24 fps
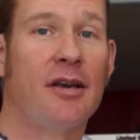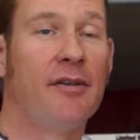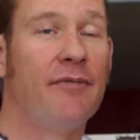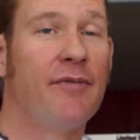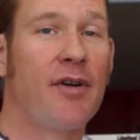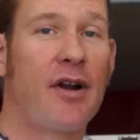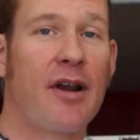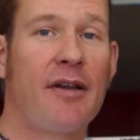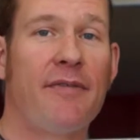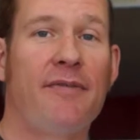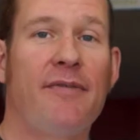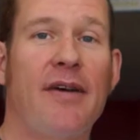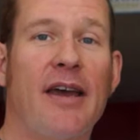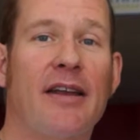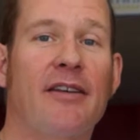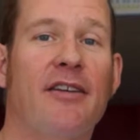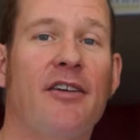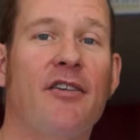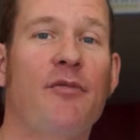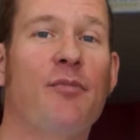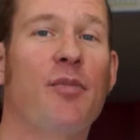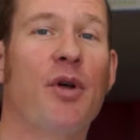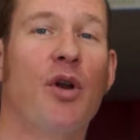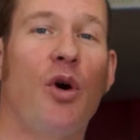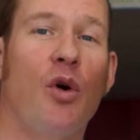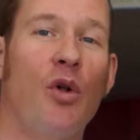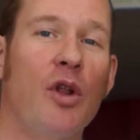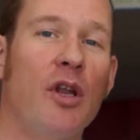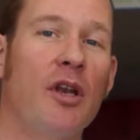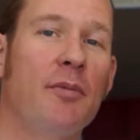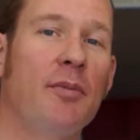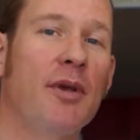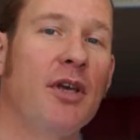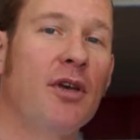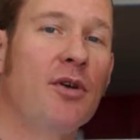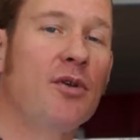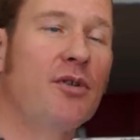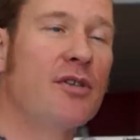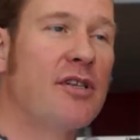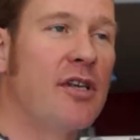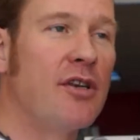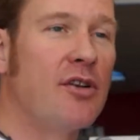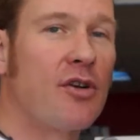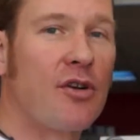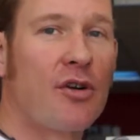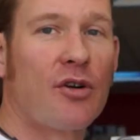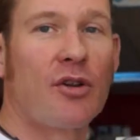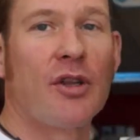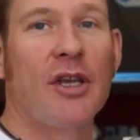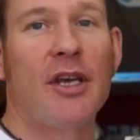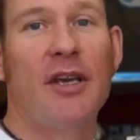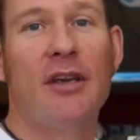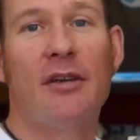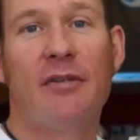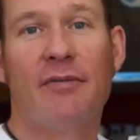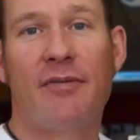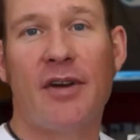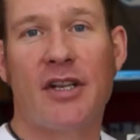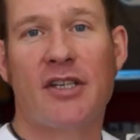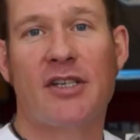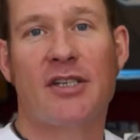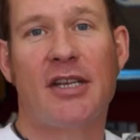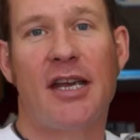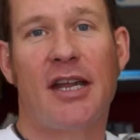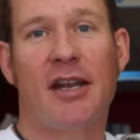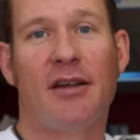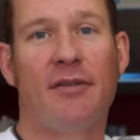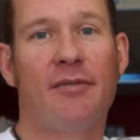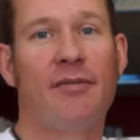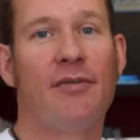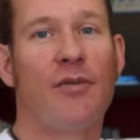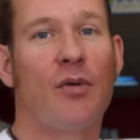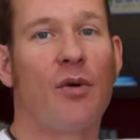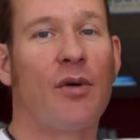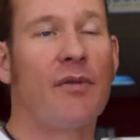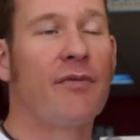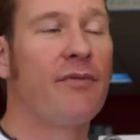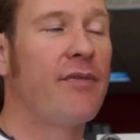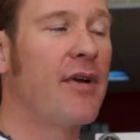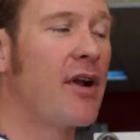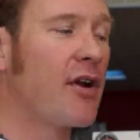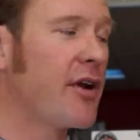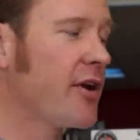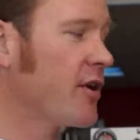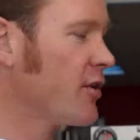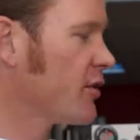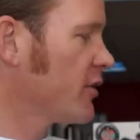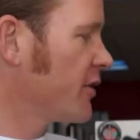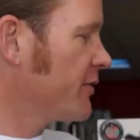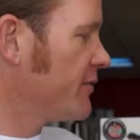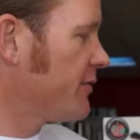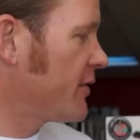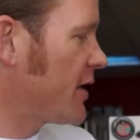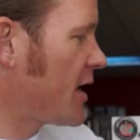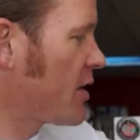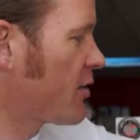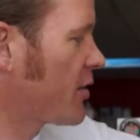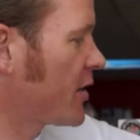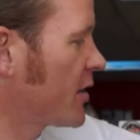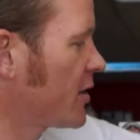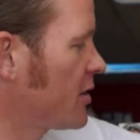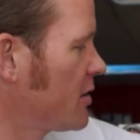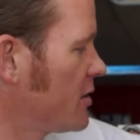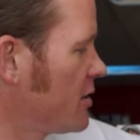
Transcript: Very effective, but only to be used in early vegetative or very early flowering.